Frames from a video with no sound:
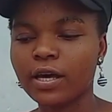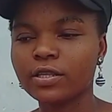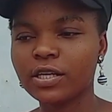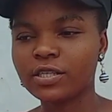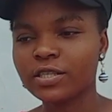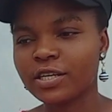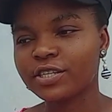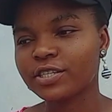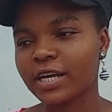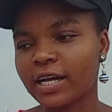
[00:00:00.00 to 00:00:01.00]
A 30
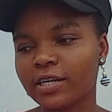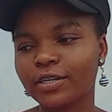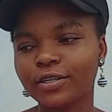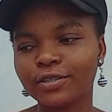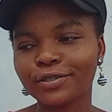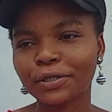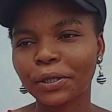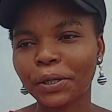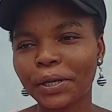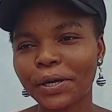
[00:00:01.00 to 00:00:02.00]
days
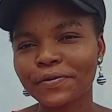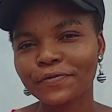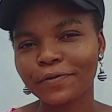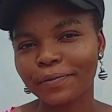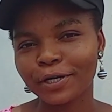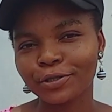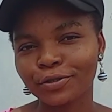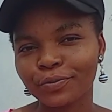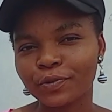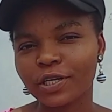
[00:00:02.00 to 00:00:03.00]
challenge for my
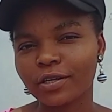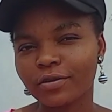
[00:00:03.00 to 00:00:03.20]
YouTube